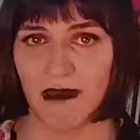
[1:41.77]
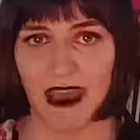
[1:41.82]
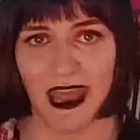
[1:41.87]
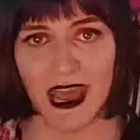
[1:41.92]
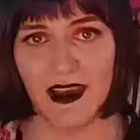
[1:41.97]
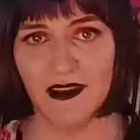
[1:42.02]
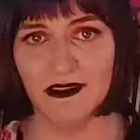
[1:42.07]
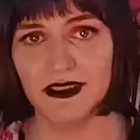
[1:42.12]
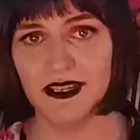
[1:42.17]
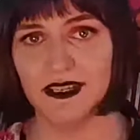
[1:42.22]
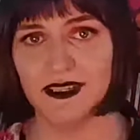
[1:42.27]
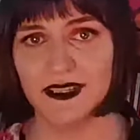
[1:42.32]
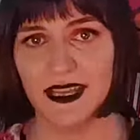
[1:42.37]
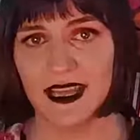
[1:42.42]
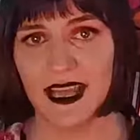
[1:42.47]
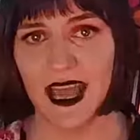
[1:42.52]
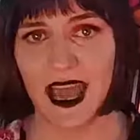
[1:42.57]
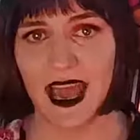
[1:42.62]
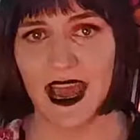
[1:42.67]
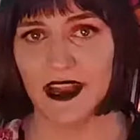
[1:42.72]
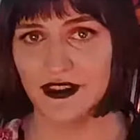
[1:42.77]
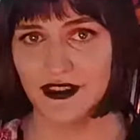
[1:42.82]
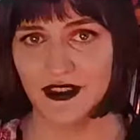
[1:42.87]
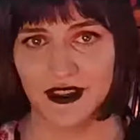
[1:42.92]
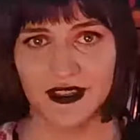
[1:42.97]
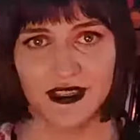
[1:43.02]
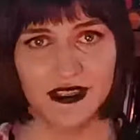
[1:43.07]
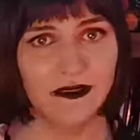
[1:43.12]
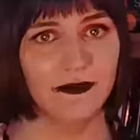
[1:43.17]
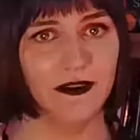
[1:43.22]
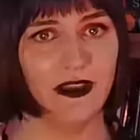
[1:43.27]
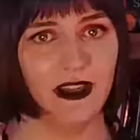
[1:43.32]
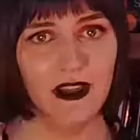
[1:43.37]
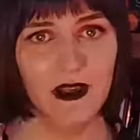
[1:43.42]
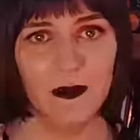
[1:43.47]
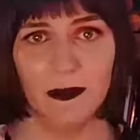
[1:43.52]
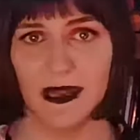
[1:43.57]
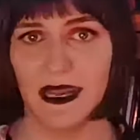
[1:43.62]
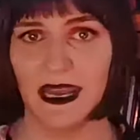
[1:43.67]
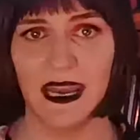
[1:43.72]
How does the action
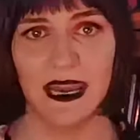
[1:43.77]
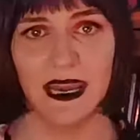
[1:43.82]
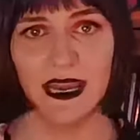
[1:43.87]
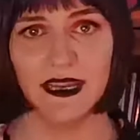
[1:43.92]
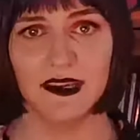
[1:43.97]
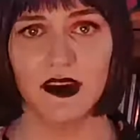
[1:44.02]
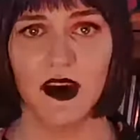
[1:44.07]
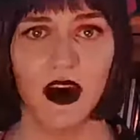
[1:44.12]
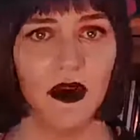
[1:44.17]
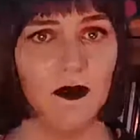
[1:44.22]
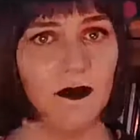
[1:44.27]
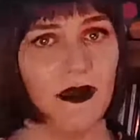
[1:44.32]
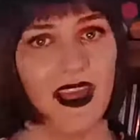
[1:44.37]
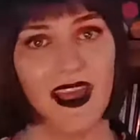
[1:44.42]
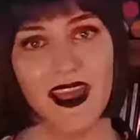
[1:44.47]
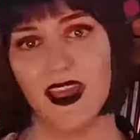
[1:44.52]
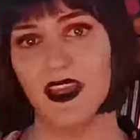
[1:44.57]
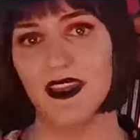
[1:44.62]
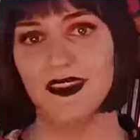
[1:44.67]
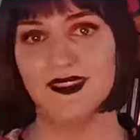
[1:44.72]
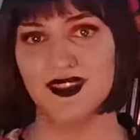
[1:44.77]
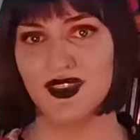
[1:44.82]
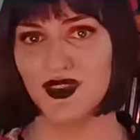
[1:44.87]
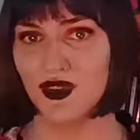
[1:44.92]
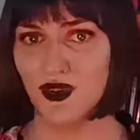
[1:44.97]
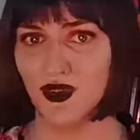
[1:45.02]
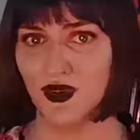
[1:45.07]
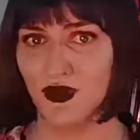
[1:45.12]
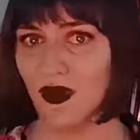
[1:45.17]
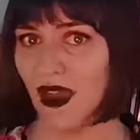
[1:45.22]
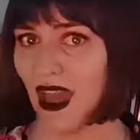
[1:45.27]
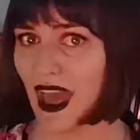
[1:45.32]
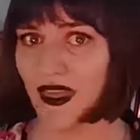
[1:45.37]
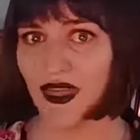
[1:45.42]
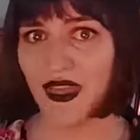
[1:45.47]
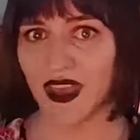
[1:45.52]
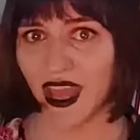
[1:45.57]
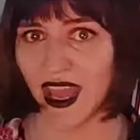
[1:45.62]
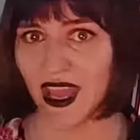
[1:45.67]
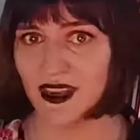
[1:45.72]
develop and heat up? And who
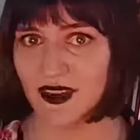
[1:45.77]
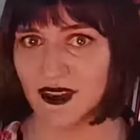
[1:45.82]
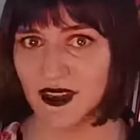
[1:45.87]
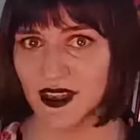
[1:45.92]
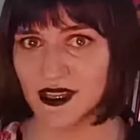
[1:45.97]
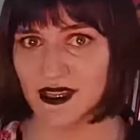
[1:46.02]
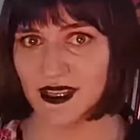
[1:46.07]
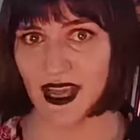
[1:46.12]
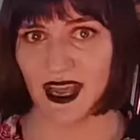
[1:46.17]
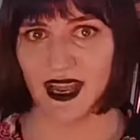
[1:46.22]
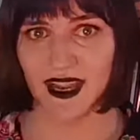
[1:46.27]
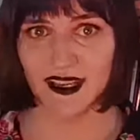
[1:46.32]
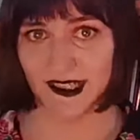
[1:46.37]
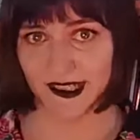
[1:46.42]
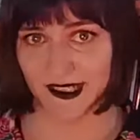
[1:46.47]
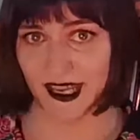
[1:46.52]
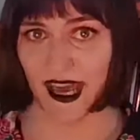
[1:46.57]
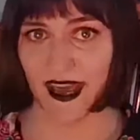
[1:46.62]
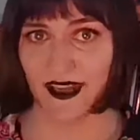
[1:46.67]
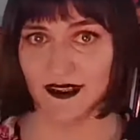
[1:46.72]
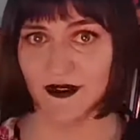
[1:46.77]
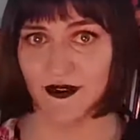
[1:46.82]
at the end of the day stands